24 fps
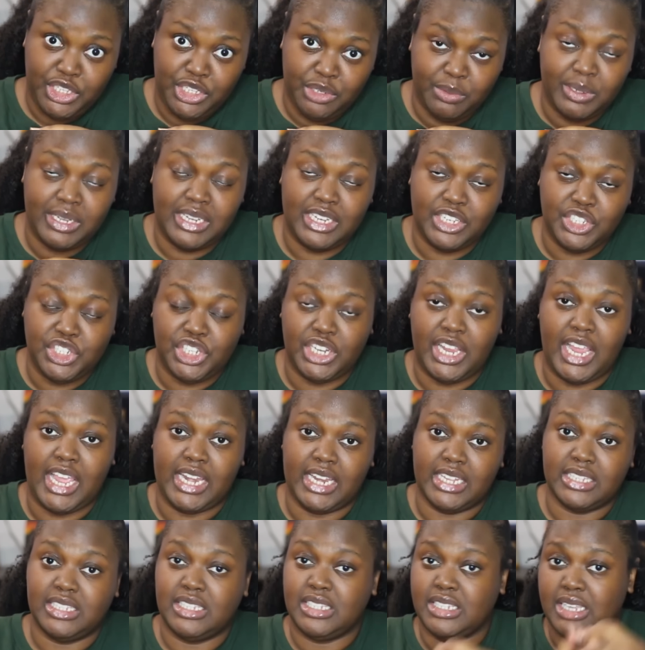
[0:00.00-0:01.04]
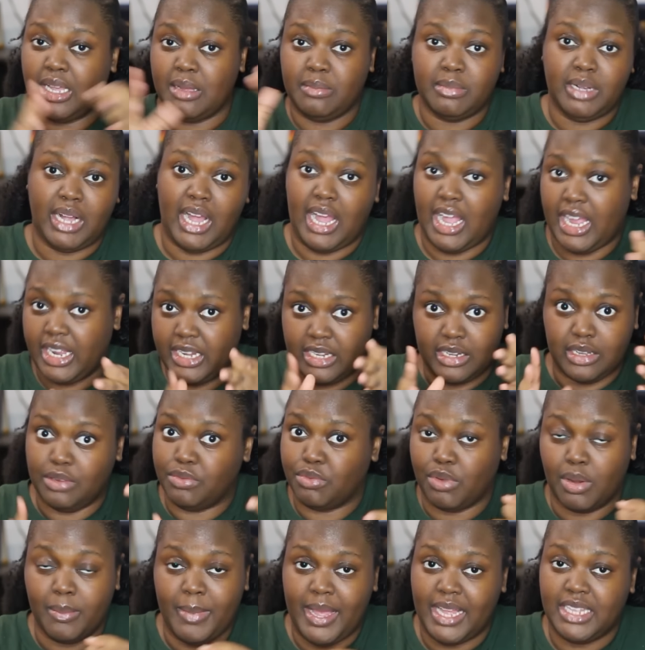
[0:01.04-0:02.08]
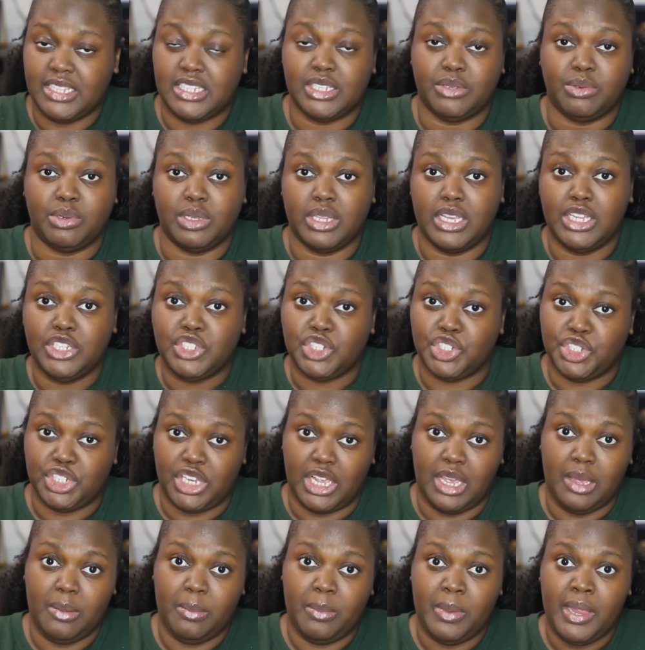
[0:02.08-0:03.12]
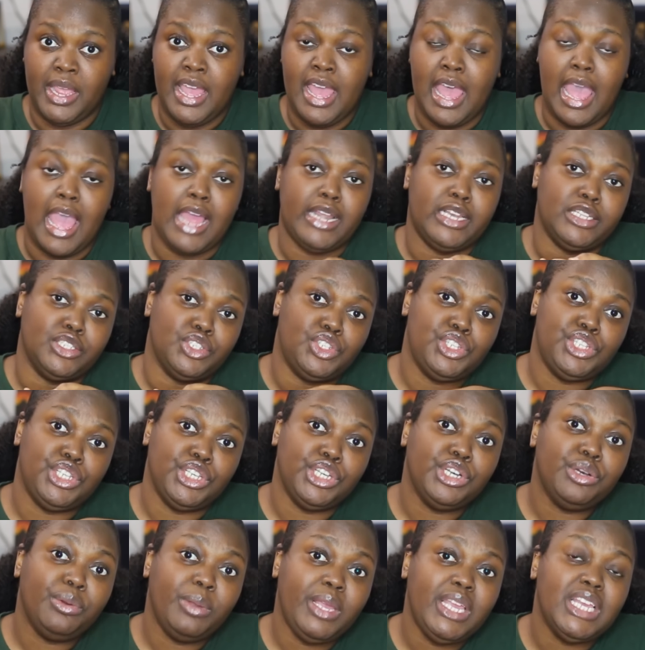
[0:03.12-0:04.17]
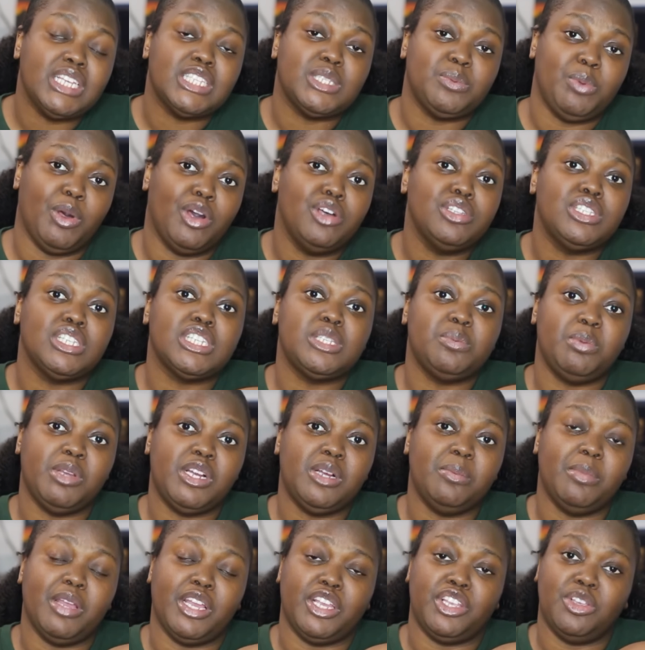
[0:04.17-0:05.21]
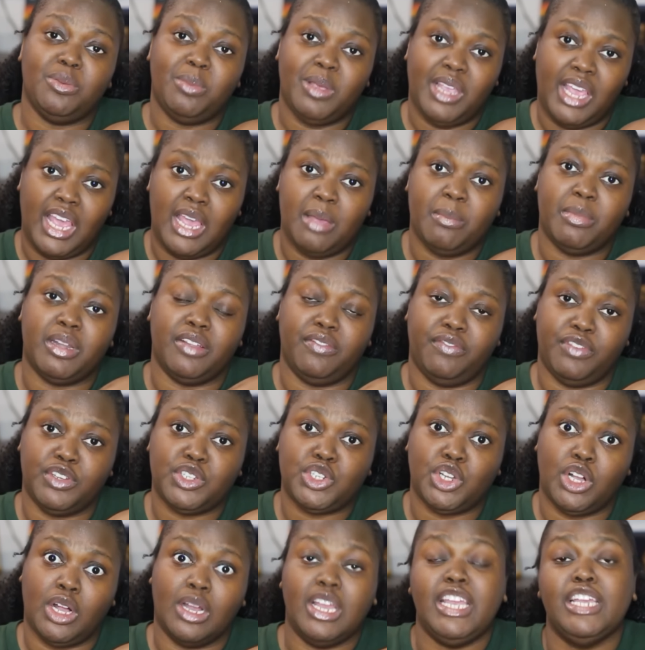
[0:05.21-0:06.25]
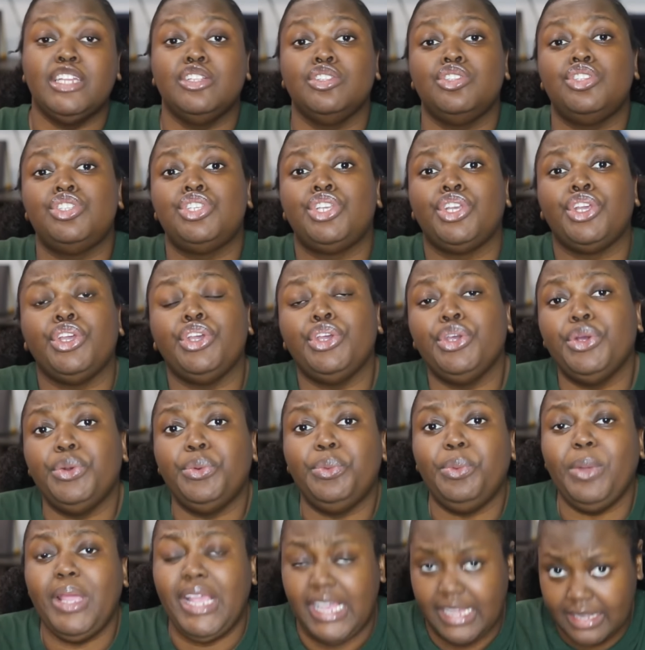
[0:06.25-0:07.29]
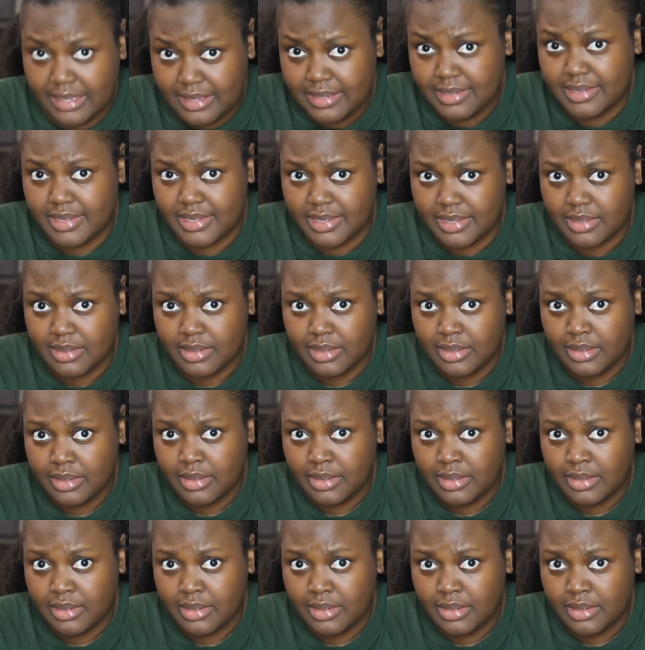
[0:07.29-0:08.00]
you initiated some kind of romantic relationship. And in 2 weeks, post-experiment, you became an official... In two weeks,